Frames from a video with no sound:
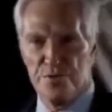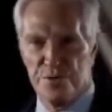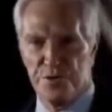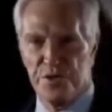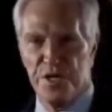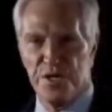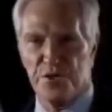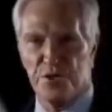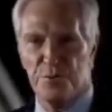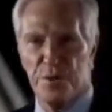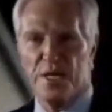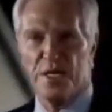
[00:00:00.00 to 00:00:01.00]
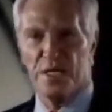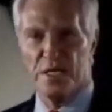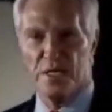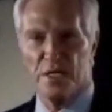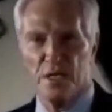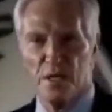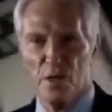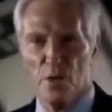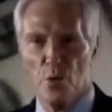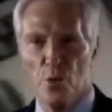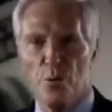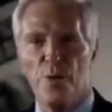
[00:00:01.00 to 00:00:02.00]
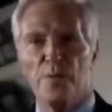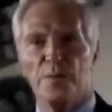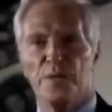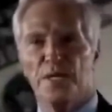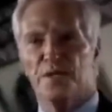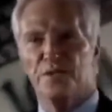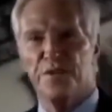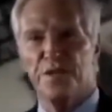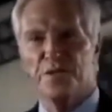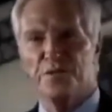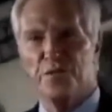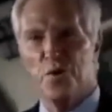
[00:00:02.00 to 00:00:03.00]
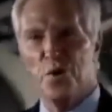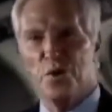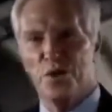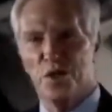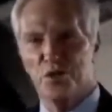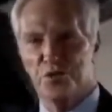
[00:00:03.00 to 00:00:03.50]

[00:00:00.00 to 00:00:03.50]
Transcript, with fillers: Through international banking, we manipulate the fate of all